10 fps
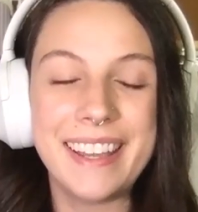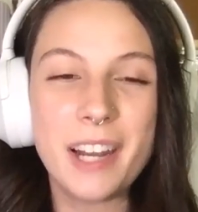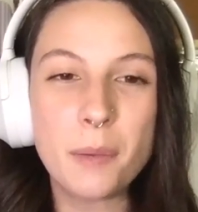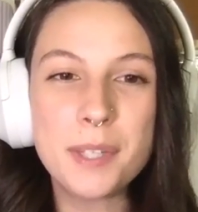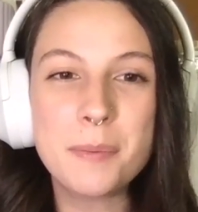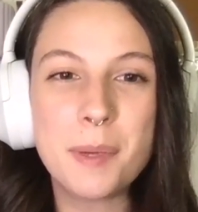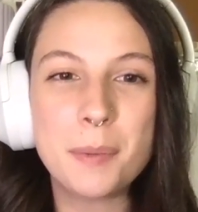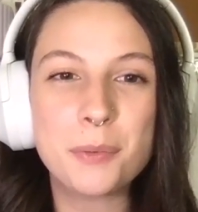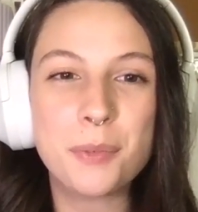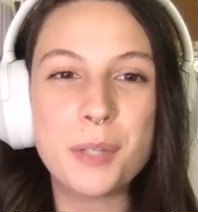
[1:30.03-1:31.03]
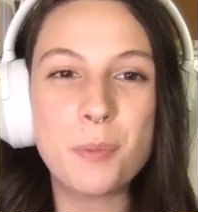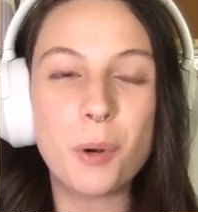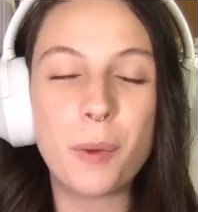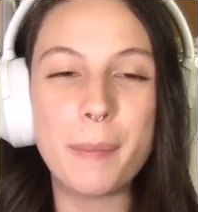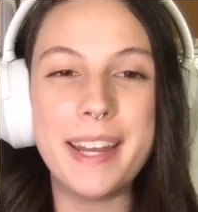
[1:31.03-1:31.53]
It helps us be able to reach more
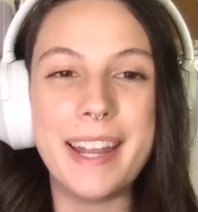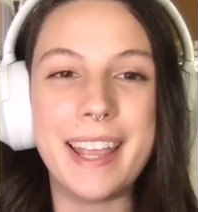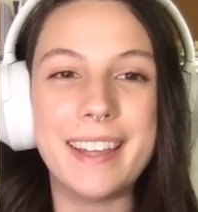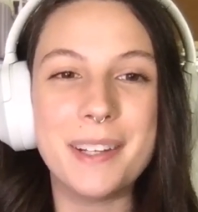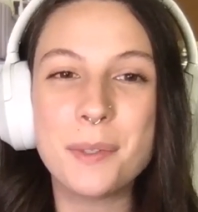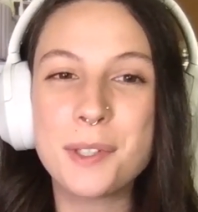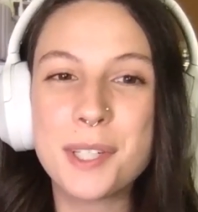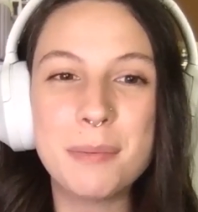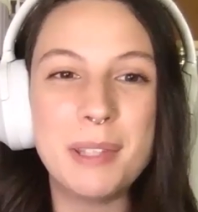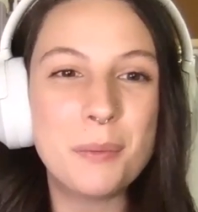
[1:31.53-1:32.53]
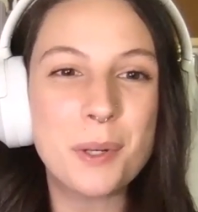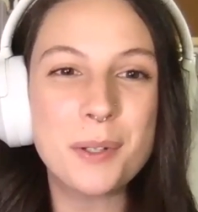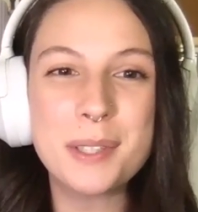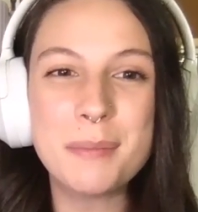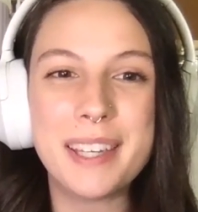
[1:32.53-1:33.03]
women, and it would just mean the
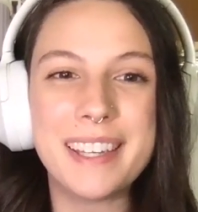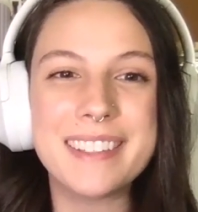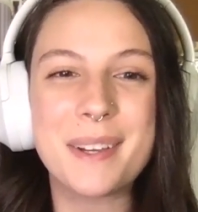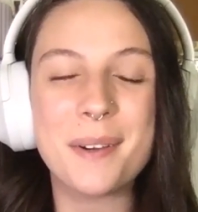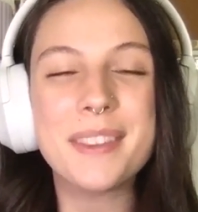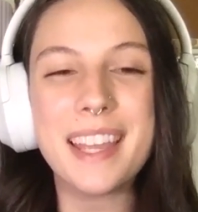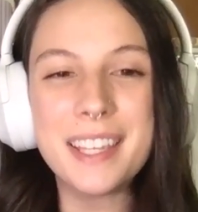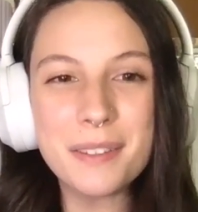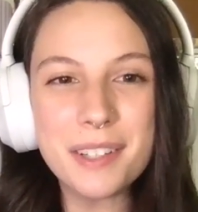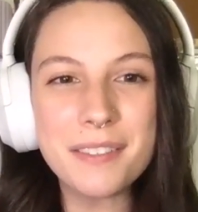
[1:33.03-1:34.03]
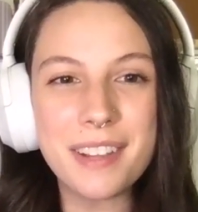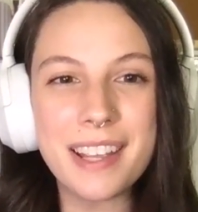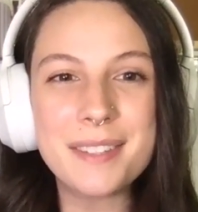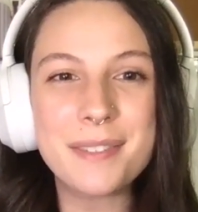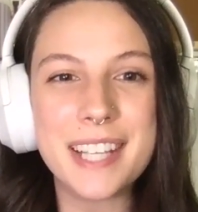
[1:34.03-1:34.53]
world to me. So thank you in
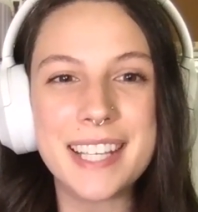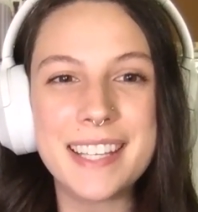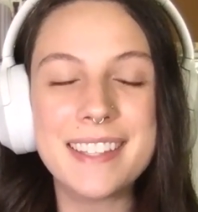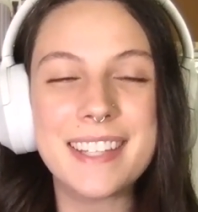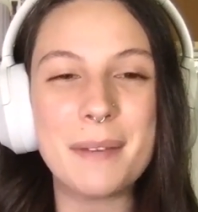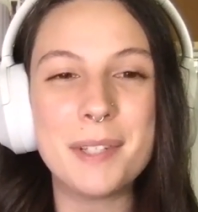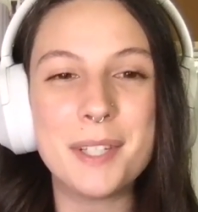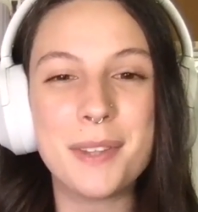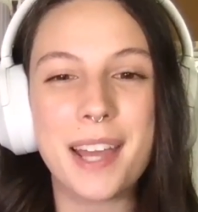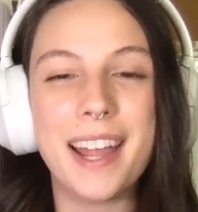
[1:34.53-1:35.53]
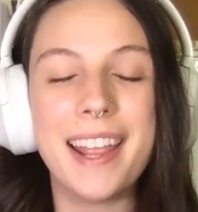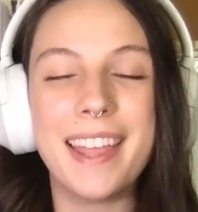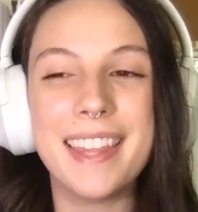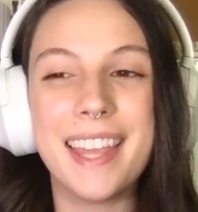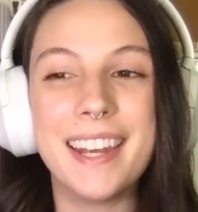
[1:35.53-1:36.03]
advance for taking the time to do that.
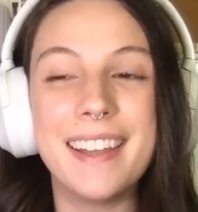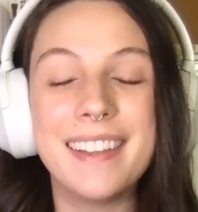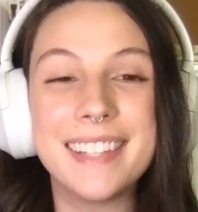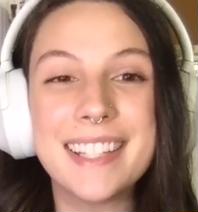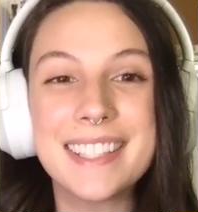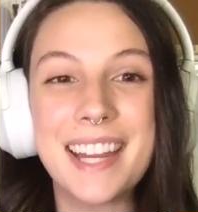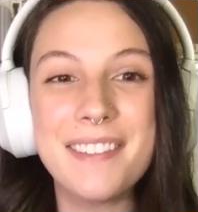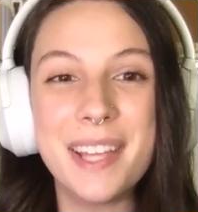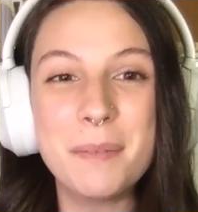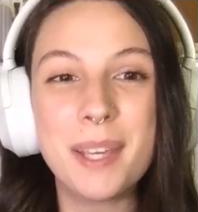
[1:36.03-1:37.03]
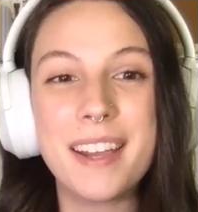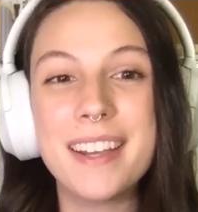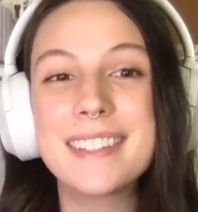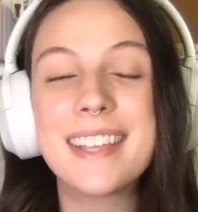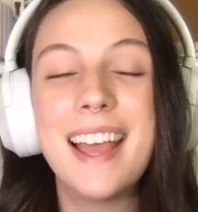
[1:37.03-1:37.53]
And then let's dive in
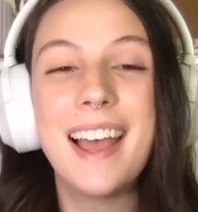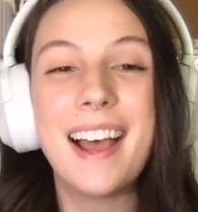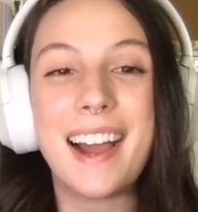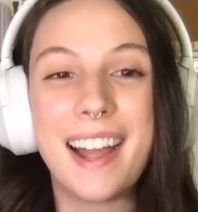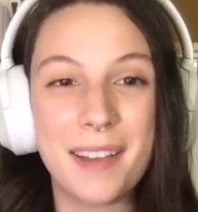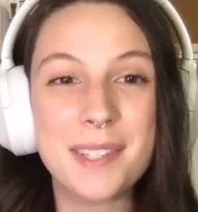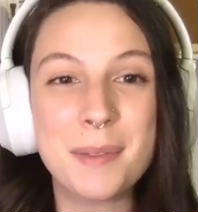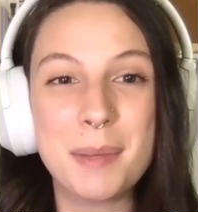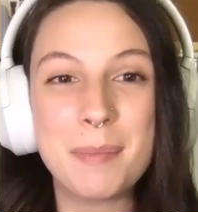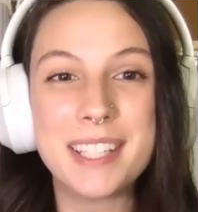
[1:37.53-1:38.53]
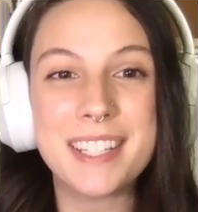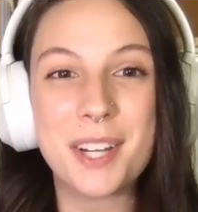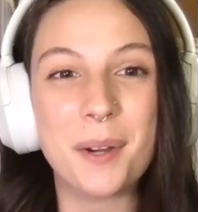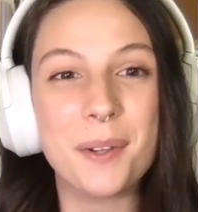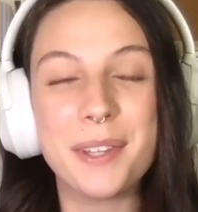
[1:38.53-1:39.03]
because I have something big to
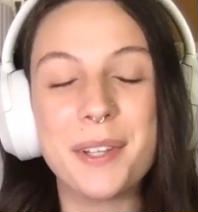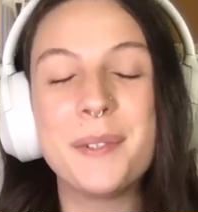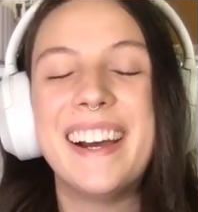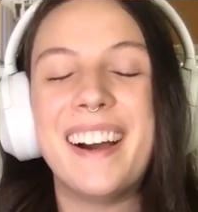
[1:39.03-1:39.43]
share with you.